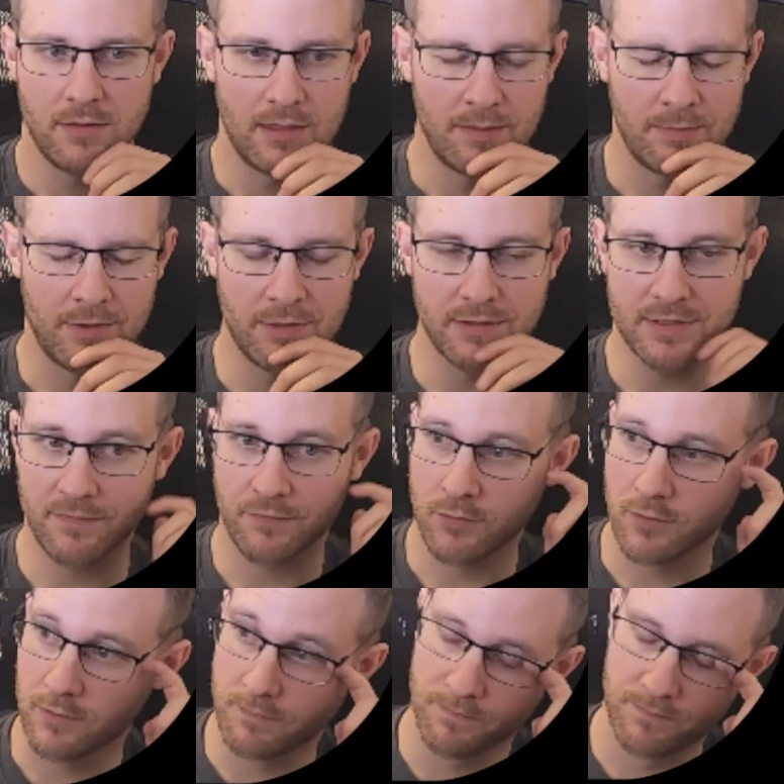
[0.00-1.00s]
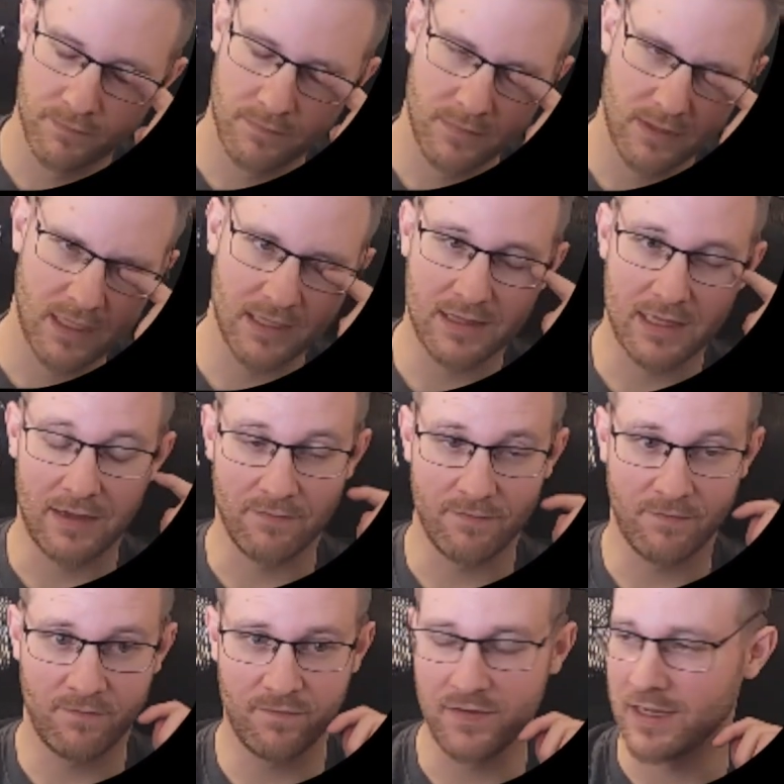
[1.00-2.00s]
I'm curious if we'll get that
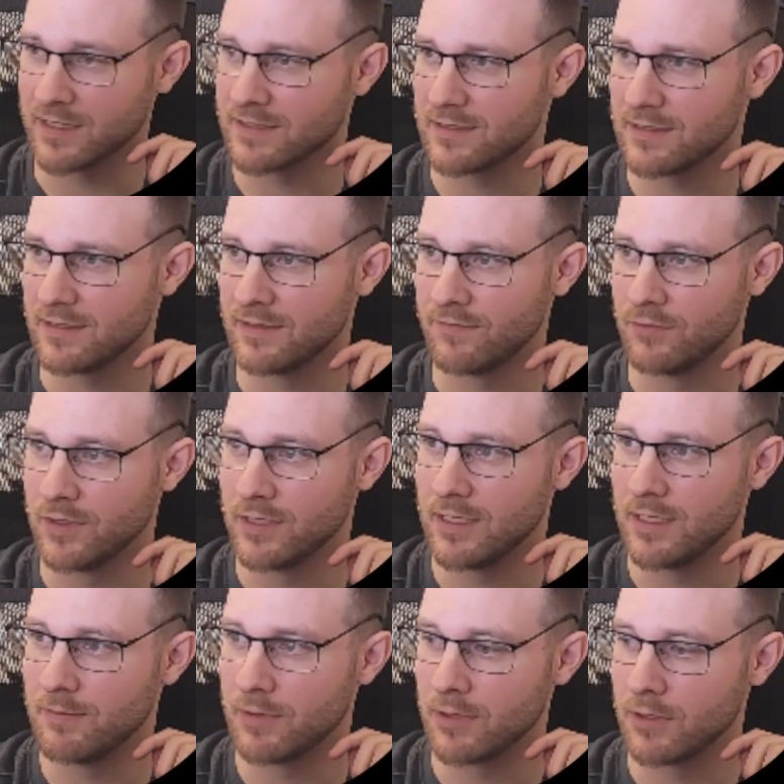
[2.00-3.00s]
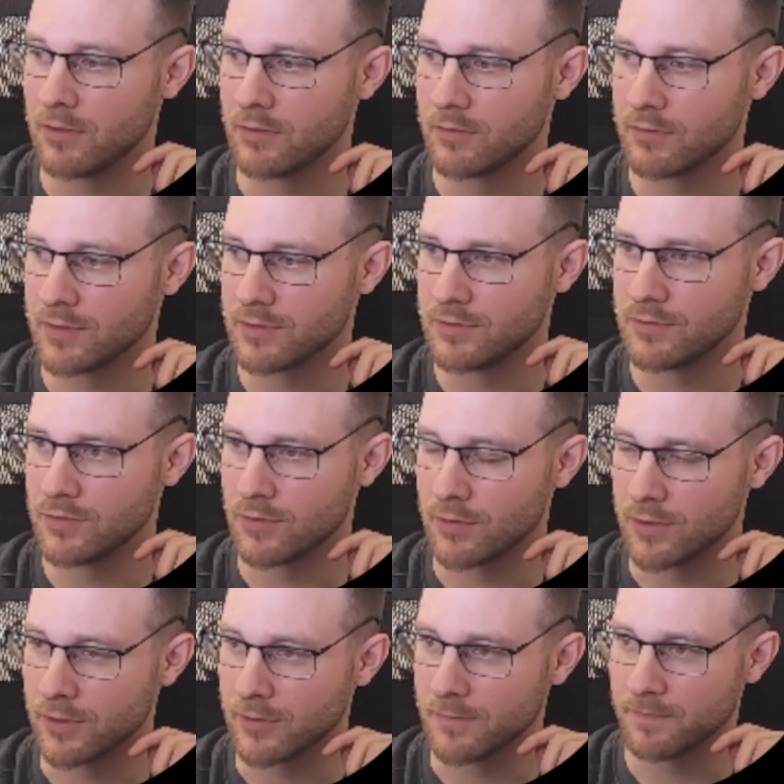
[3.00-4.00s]
fixed if we keep on going with the
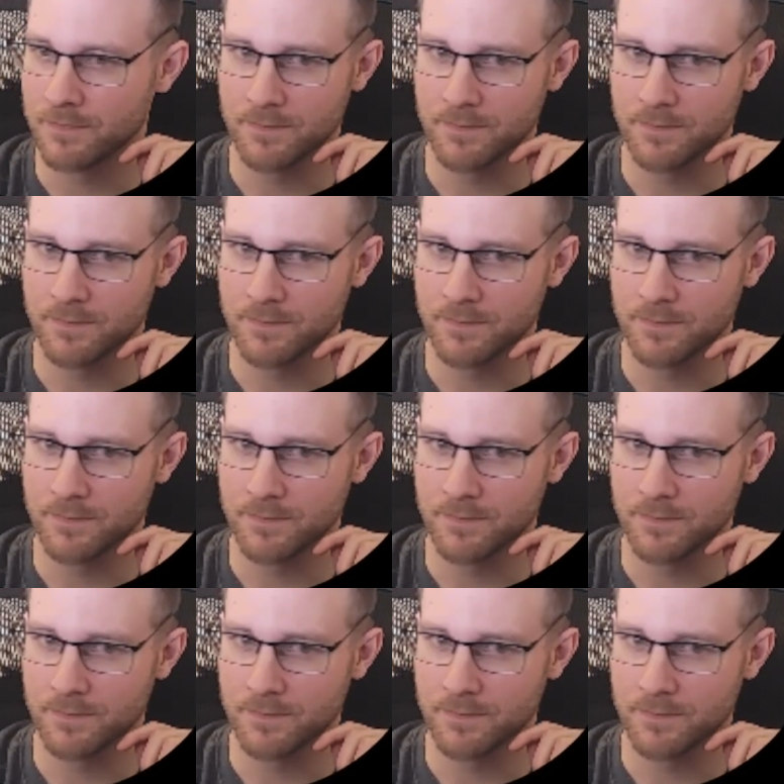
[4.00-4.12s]
tutorial.